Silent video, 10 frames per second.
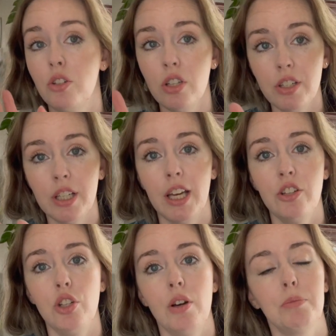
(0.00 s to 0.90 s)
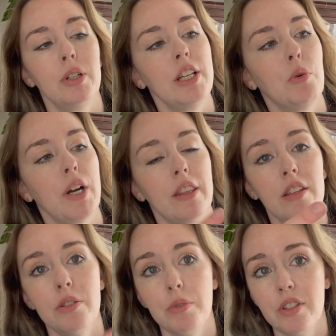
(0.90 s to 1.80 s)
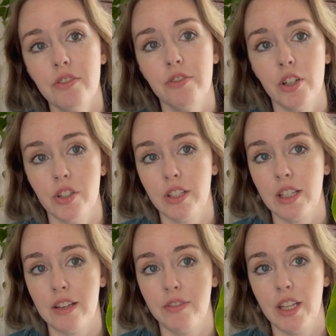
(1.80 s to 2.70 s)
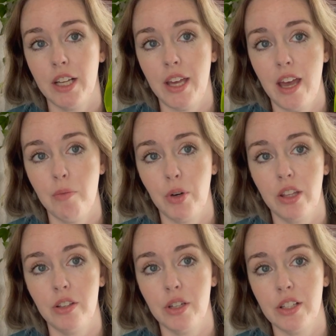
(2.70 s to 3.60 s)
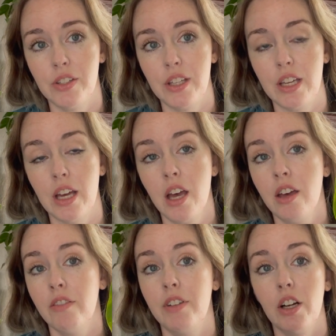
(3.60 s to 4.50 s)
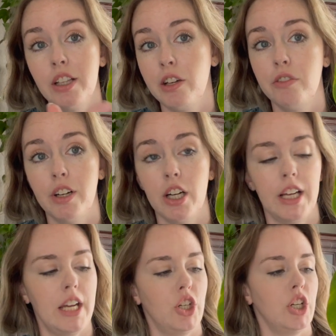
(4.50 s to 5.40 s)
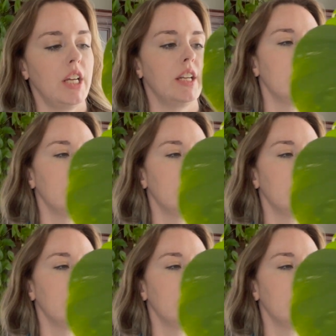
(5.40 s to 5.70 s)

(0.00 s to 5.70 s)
just to catch you up really quick, this was the first leaf that it came with. You can see very low variegation.